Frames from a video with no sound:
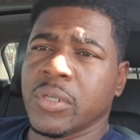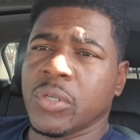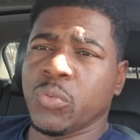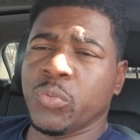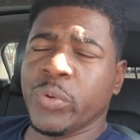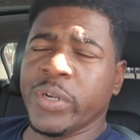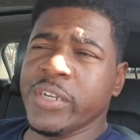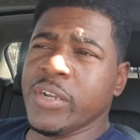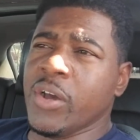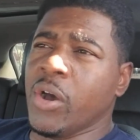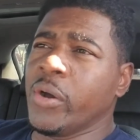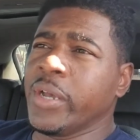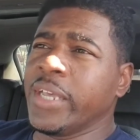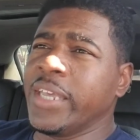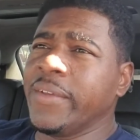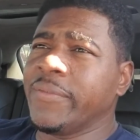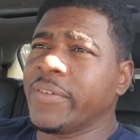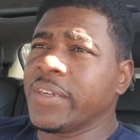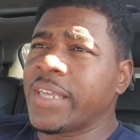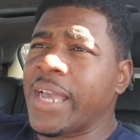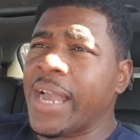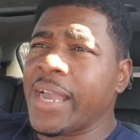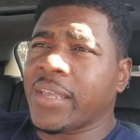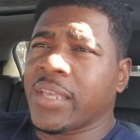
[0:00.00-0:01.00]
We know he
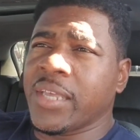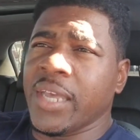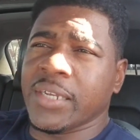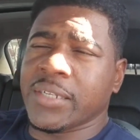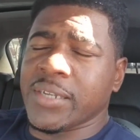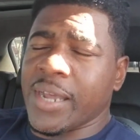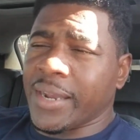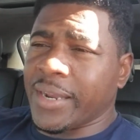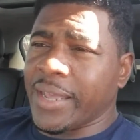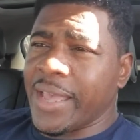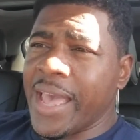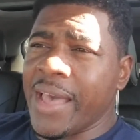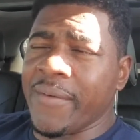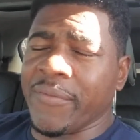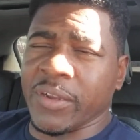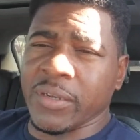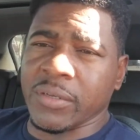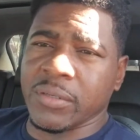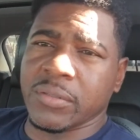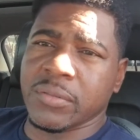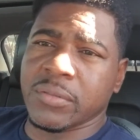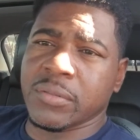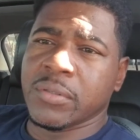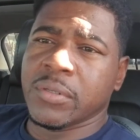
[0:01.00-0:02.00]
even got kicked out of heaven.
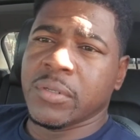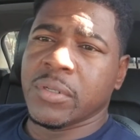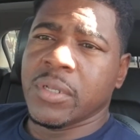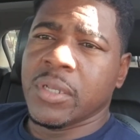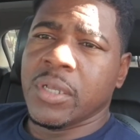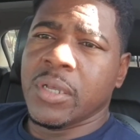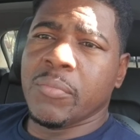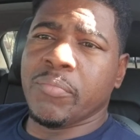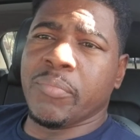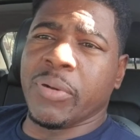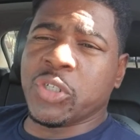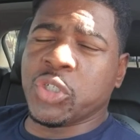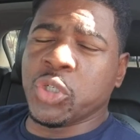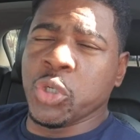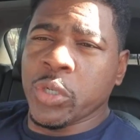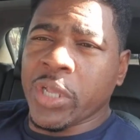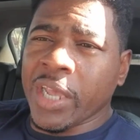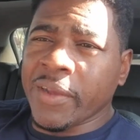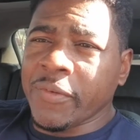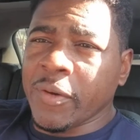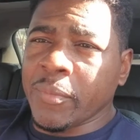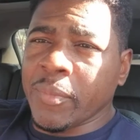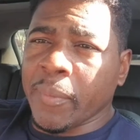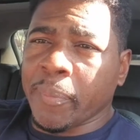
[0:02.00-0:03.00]
But you
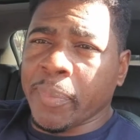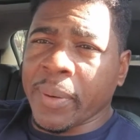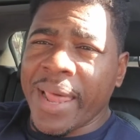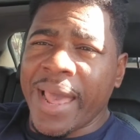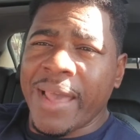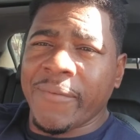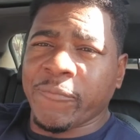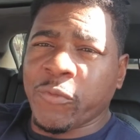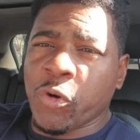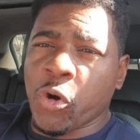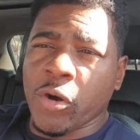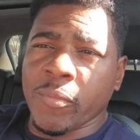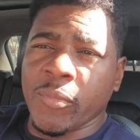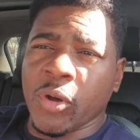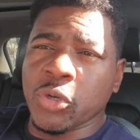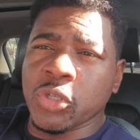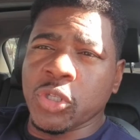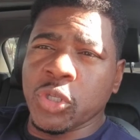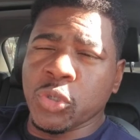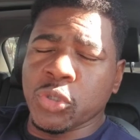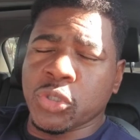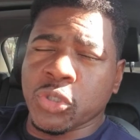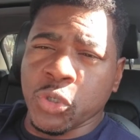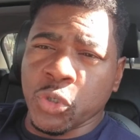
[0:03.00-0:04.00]
give them a platform on
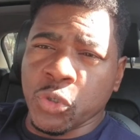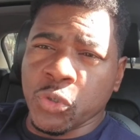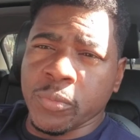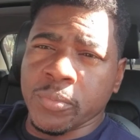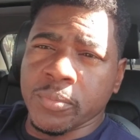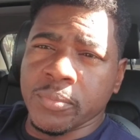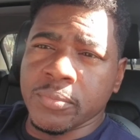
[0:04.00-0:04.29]
YouTube.